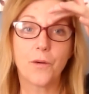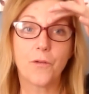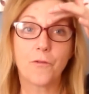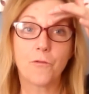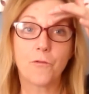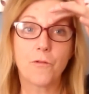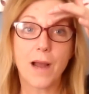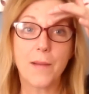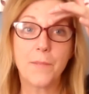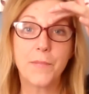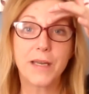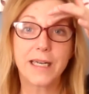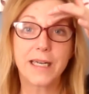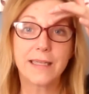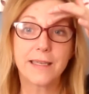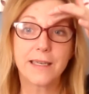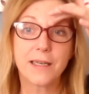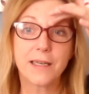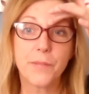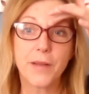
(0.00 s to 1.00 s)
rub it a
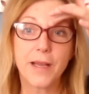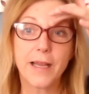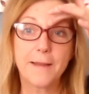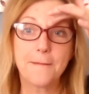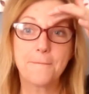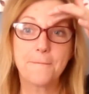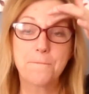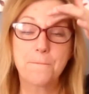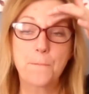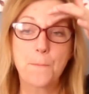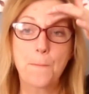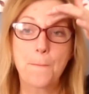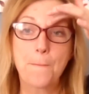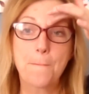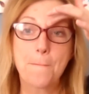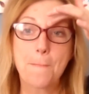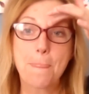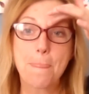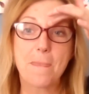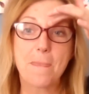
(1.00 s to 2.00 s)
little bit.
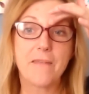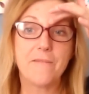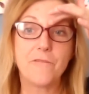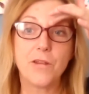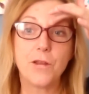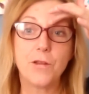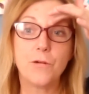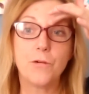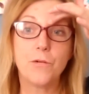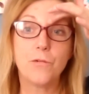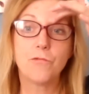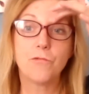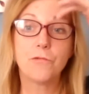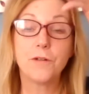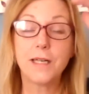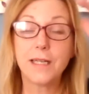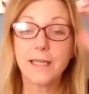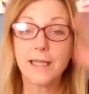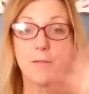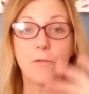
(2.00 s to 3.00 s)
If you
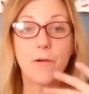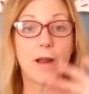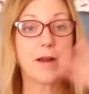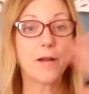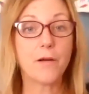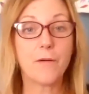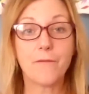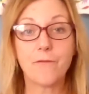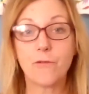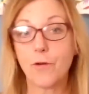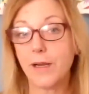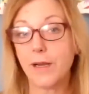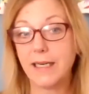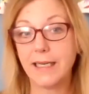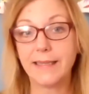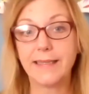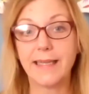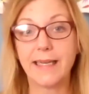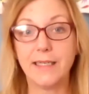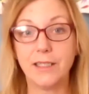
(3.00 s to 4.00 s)
really want to avoid
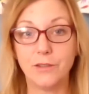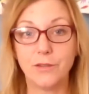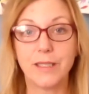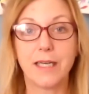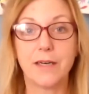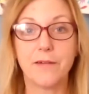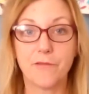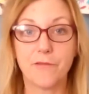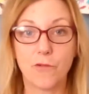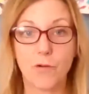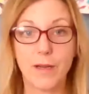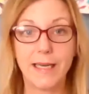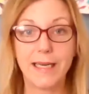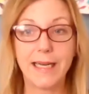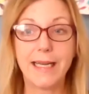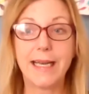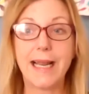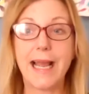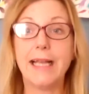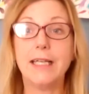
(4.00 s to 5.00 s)
it, then you can avoid
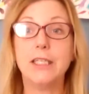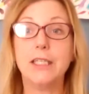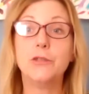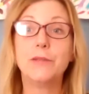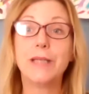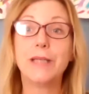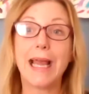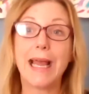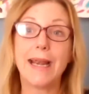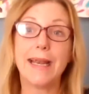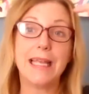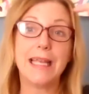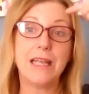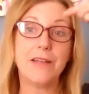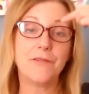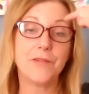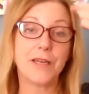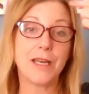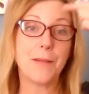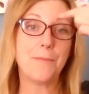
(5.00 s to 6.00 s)
it, and you can
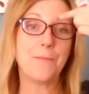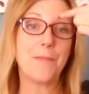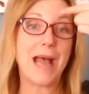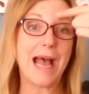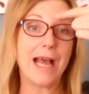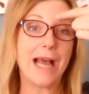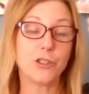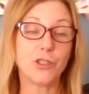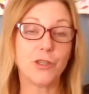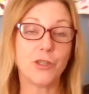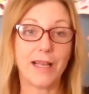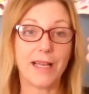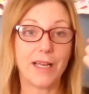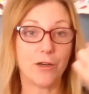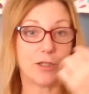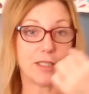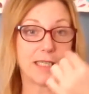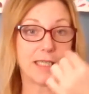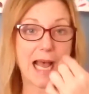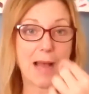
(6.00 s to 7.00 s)
even imagine that
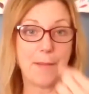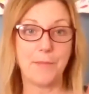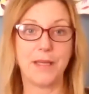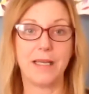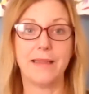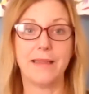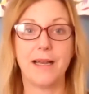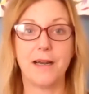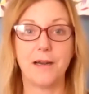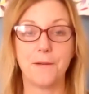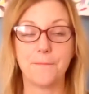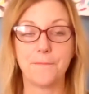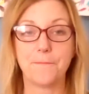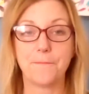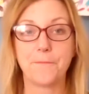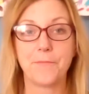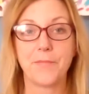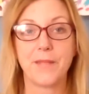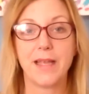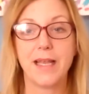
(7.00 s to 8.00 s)
you're tapping there.
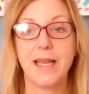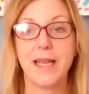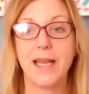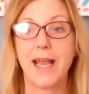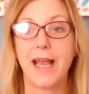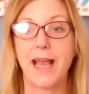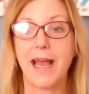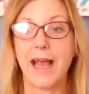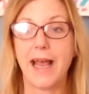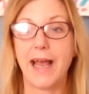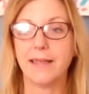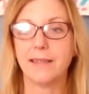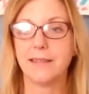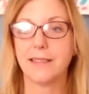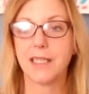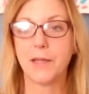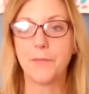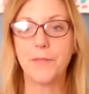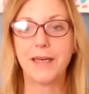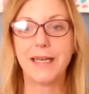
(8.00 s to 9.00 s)
And
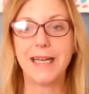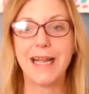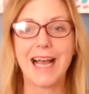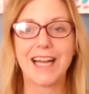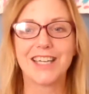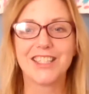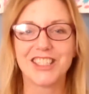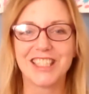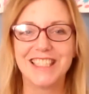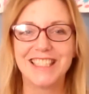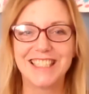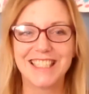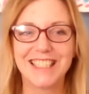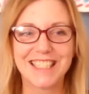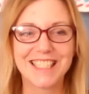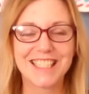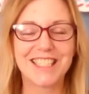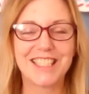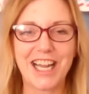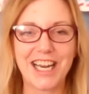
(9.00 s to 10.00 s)
somebody actually did a
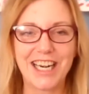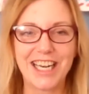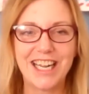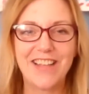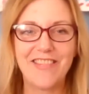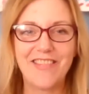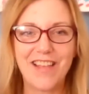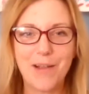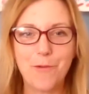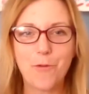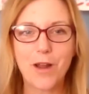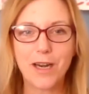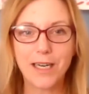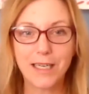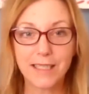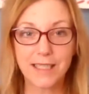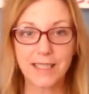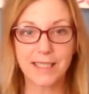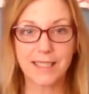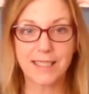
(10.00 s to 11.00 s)
study, and they
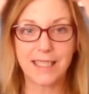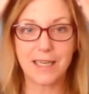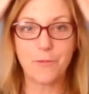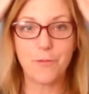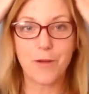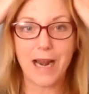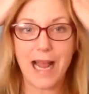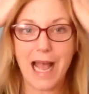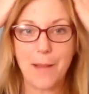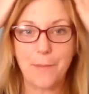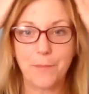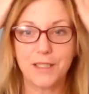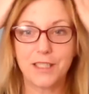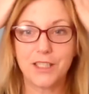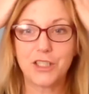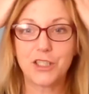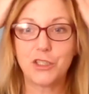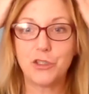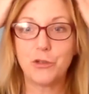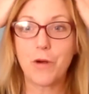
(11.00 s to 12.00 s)
wanted to see what
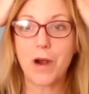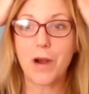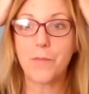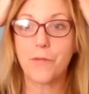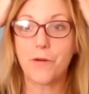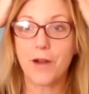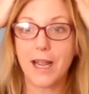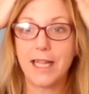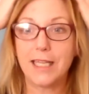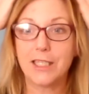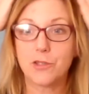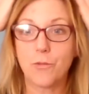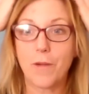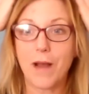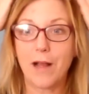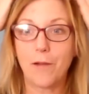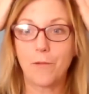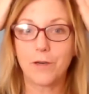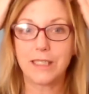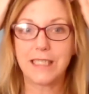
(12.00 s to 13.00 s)
happens to our brains
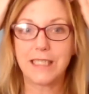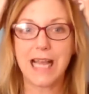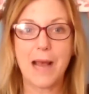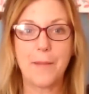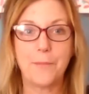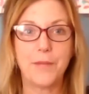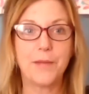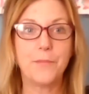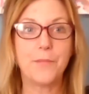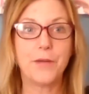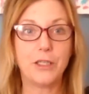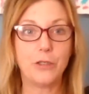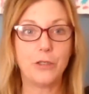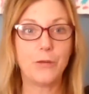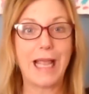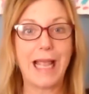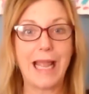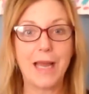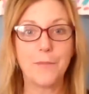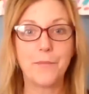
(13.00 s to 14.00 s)
while we're tapping, but you
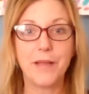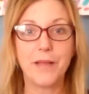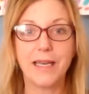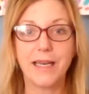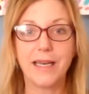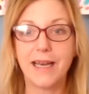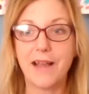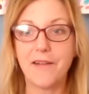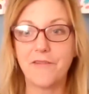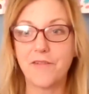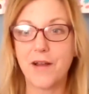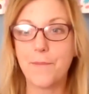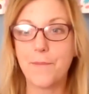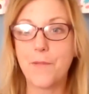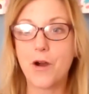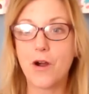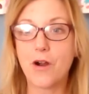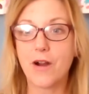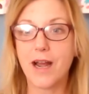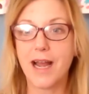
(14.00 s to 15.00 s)
can't be in an
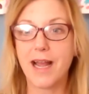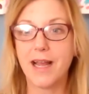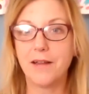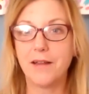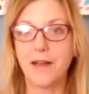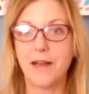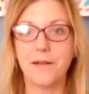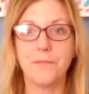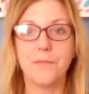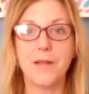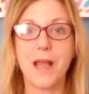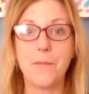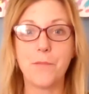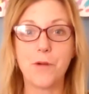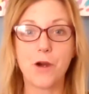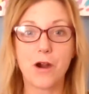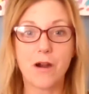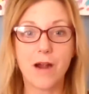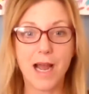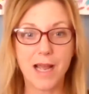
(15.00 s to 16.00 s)

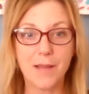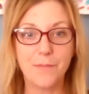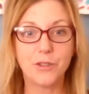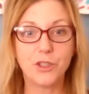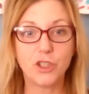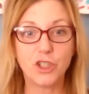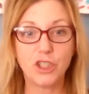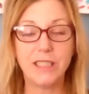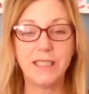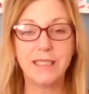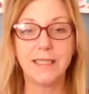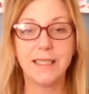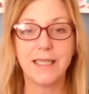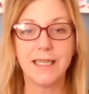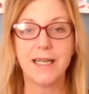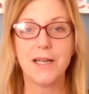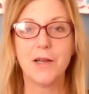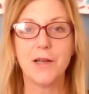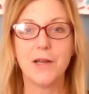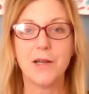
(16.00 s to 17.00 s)
MRI machine
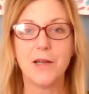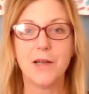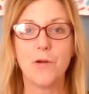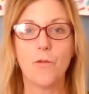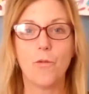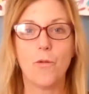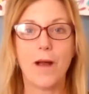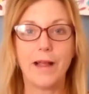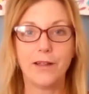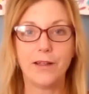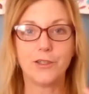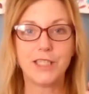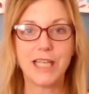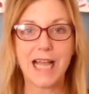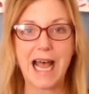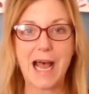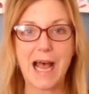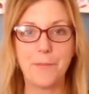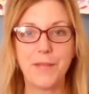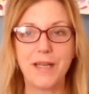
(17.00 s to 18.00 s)
while you're
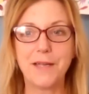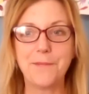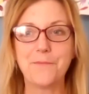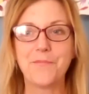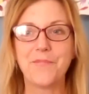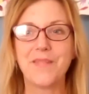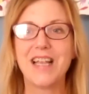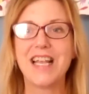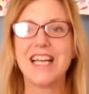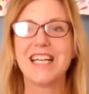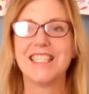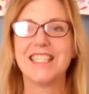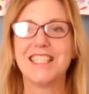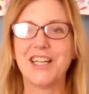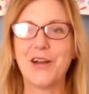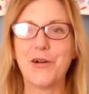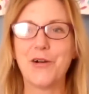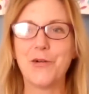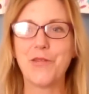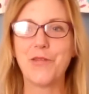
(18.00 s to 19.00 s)
tapping.
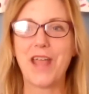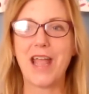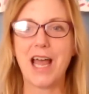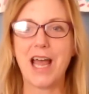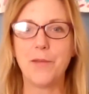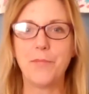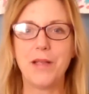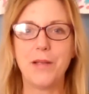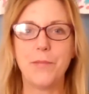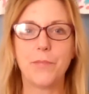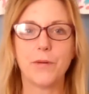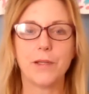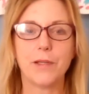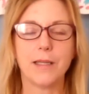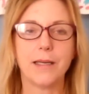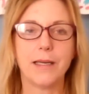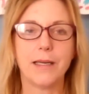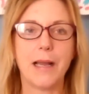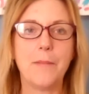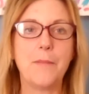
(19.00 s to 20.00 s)
So they had
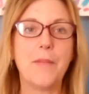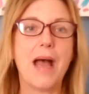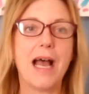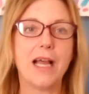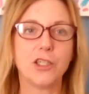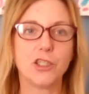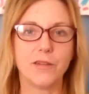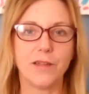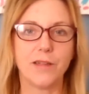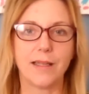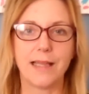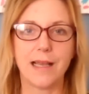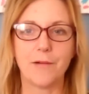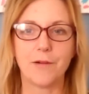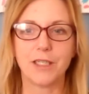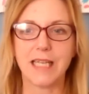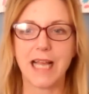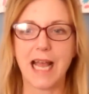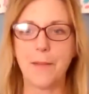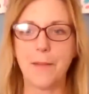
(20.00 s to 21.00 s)
people imagine that they were
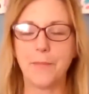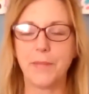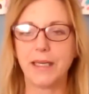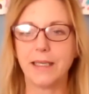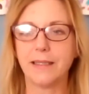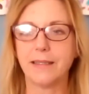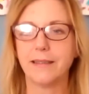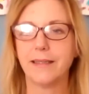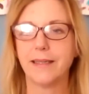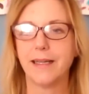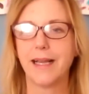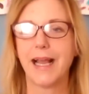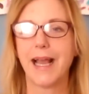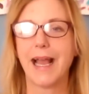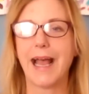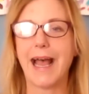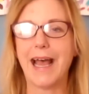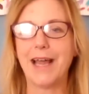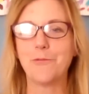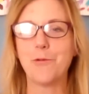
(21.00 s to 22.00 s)
tapping.
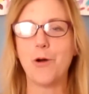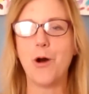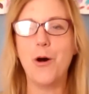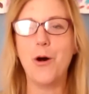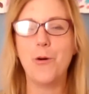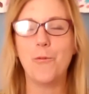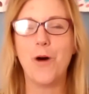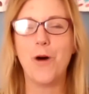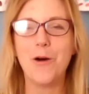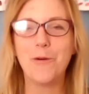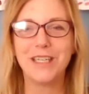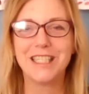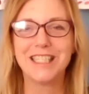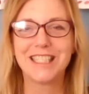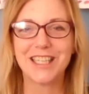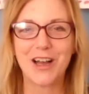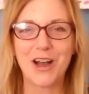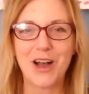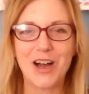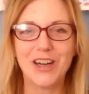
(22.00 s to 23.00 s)
And what we
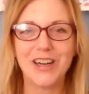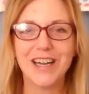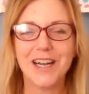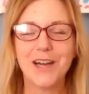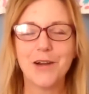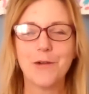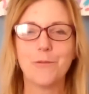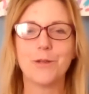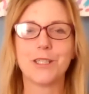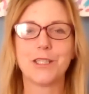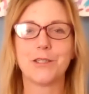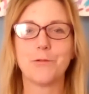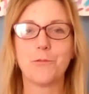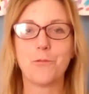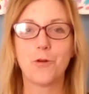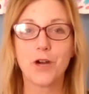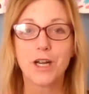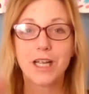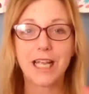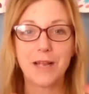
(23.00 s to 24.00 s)
saw was the
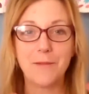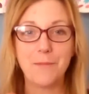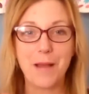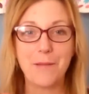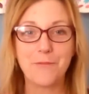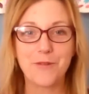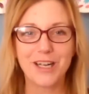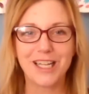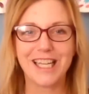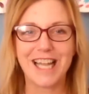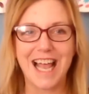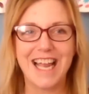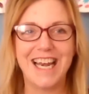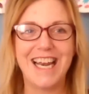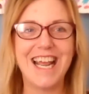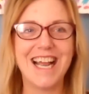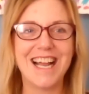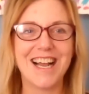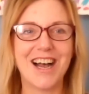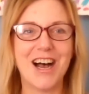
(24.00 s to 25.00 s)
working memory
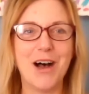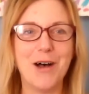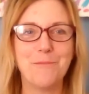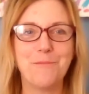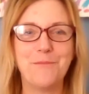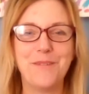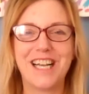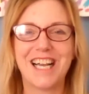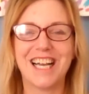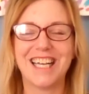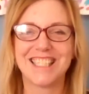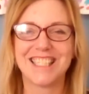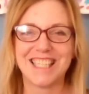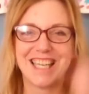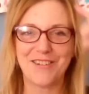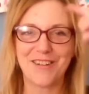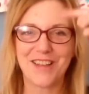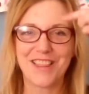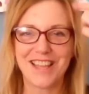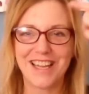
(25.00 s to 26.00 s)
lighting up because they
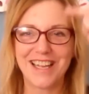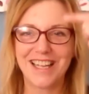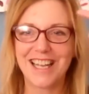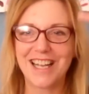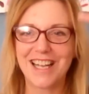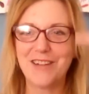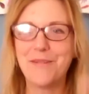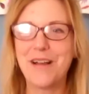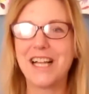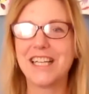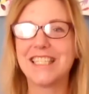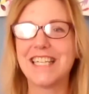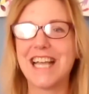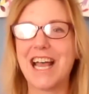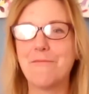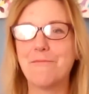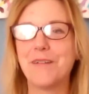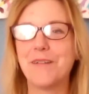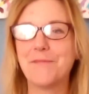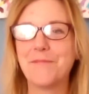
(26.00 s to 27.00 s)
were thinking about
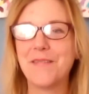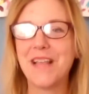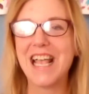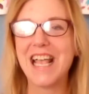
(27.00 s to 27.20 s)
tapping,